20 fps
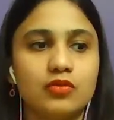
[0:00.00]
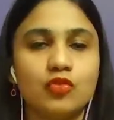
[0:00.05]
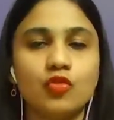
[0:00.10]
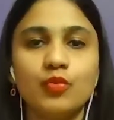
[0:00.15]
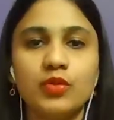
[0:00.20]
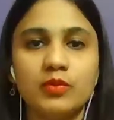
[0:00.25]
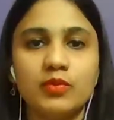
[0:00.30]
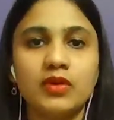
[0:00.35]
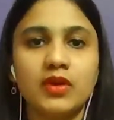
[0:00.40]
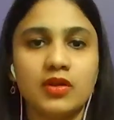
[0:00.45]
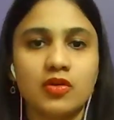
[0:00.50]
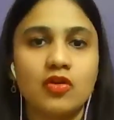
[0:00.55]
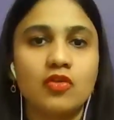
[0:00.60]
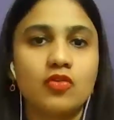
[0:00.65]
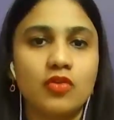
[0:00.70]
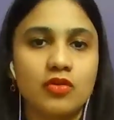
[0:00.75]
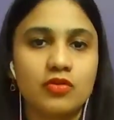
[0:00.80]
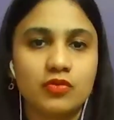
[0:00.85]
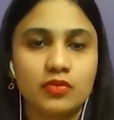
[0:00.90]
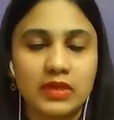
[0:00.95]
two people are
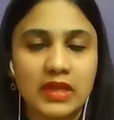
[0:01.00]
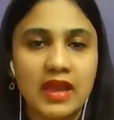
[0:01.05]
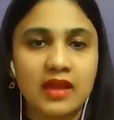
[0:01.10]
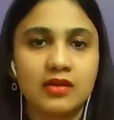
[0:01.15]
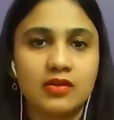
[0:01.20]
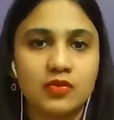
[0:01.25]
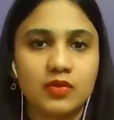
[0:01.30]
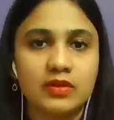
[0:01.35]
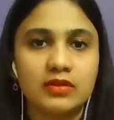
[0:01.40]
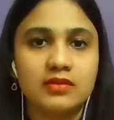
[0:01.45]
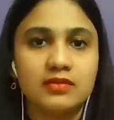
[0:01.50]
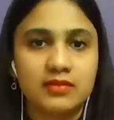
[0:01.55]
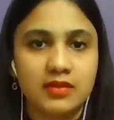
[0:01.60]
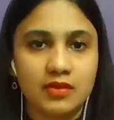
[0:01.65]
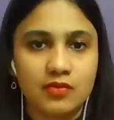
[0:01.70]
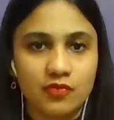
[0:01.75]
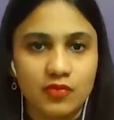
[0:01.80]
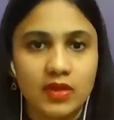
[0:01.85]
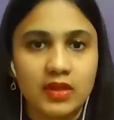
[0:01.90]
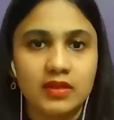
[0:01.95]
not going to react to it the
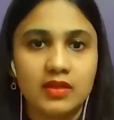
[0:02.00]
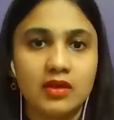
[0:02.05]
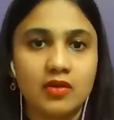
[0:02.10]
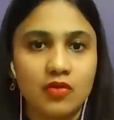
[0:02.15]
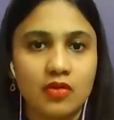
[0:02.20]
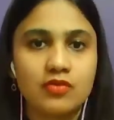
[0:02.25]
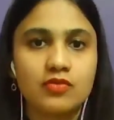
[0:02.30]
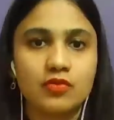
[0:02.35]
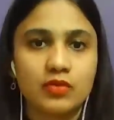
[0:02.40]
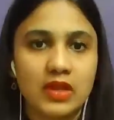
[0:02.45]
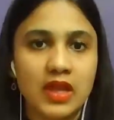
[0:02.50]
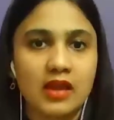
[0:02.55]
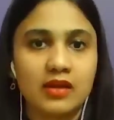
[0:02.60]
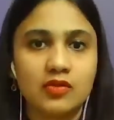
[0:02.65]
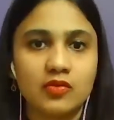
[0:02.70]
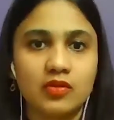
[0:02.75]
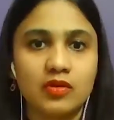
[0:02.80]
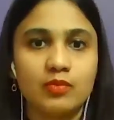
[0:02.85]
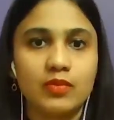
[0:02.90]
same way. They're going to react